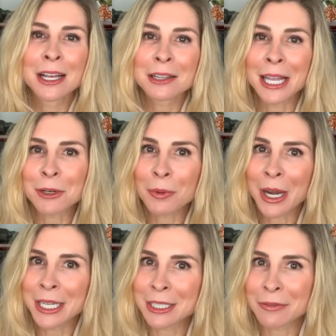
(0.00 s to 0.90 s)

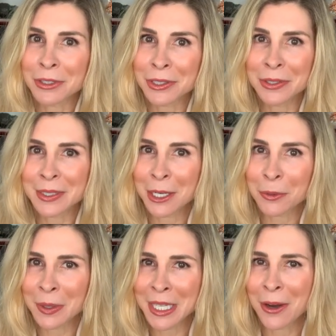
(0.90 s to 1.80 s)
Likewise, if you're using a
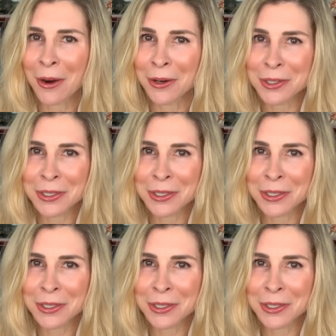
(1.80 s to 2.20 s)
really harsh